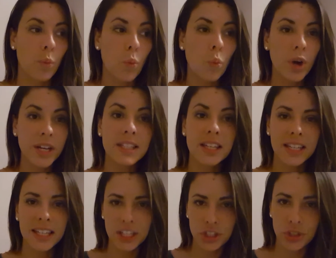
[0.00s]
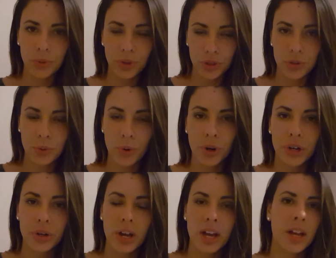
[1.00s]
what is going to get you in the
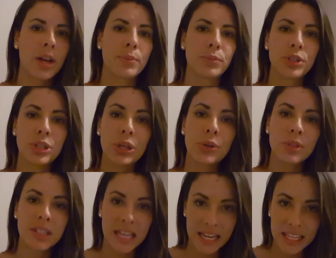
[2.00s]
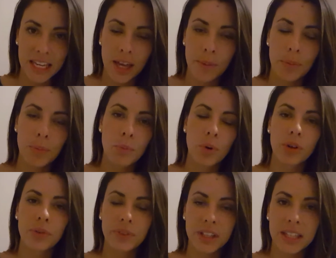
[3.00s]
door to signing up more
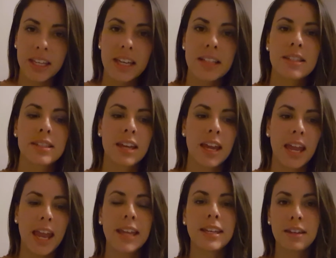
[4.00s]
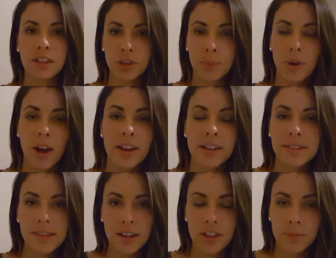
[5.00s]
affiliates and getting your
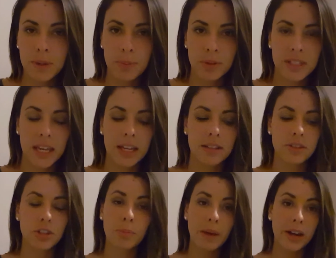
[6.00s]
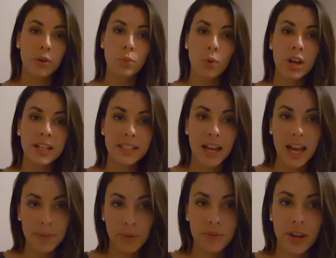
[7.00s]
products in other people's hands, no matter what
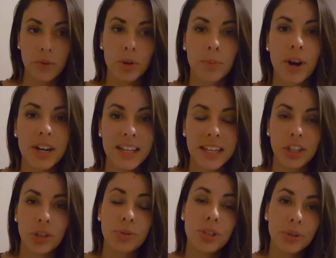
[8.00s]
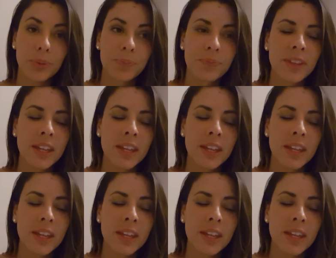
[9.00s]
type of network marketing you do.